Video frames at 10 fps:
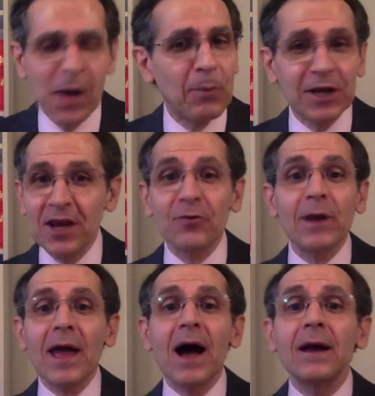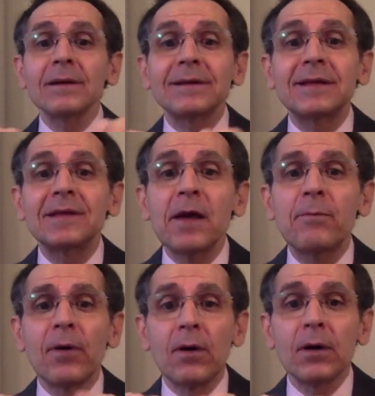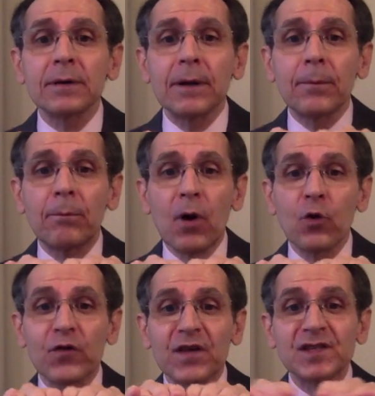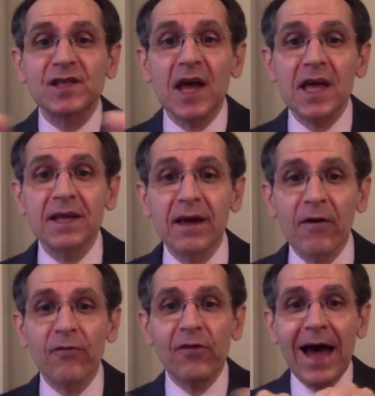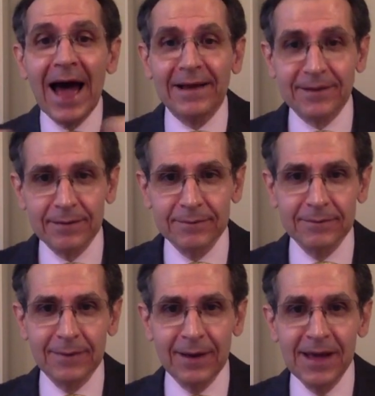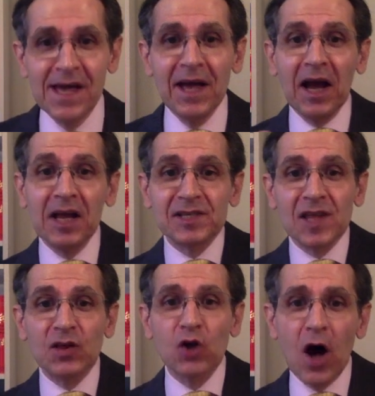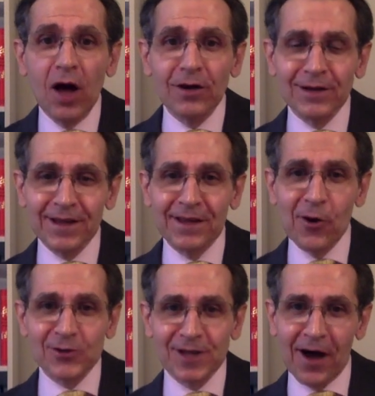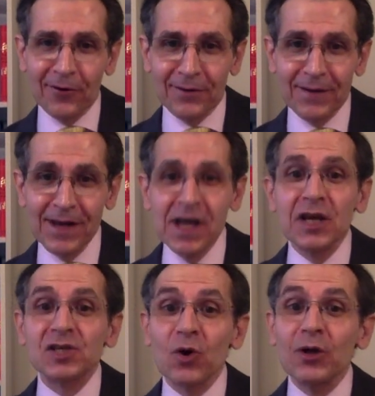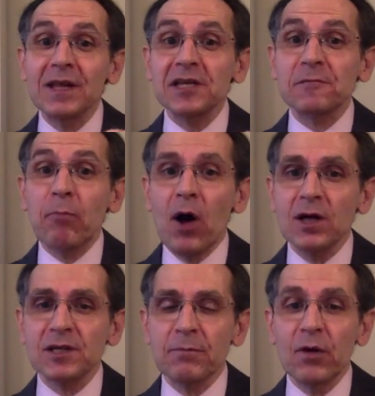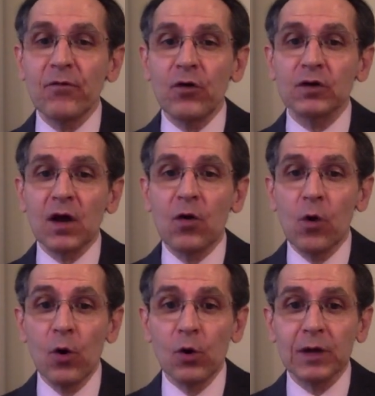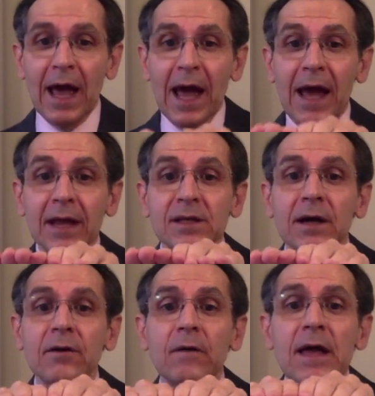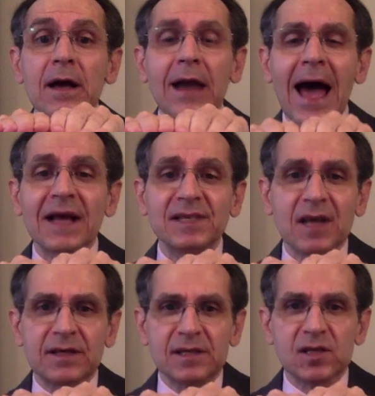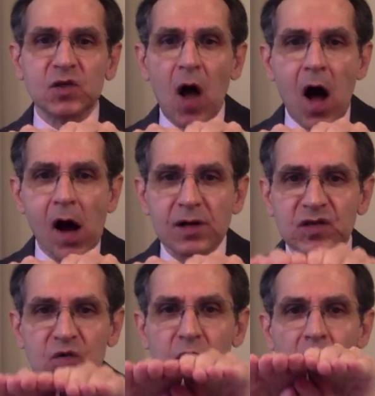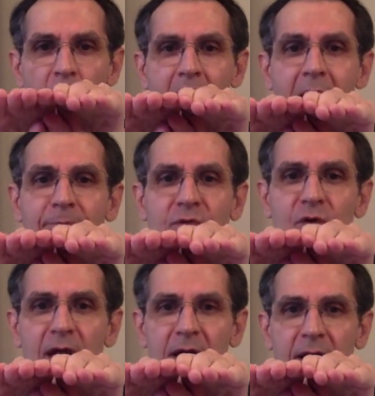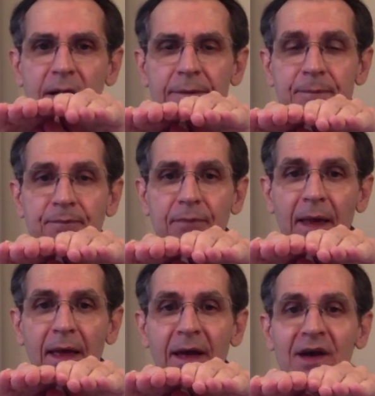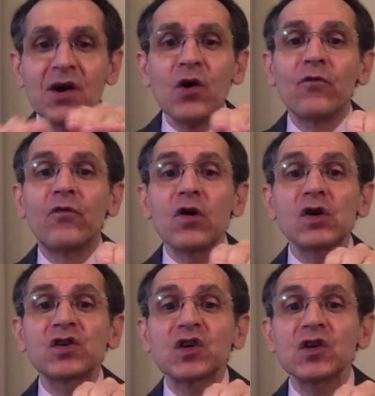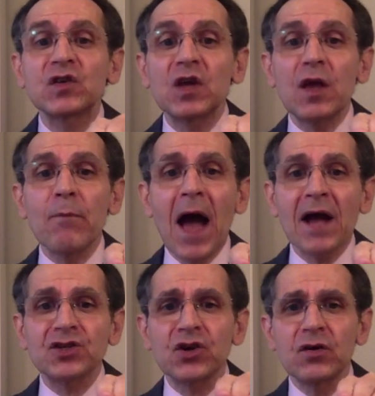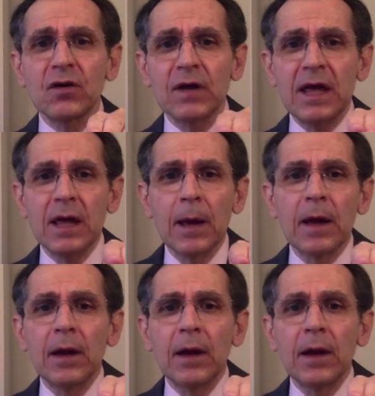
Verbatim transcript: But in reality, they both stay flat. It's the dollar that goes down. So it is possible for the gold and real asset stocks to go up together versus imaginary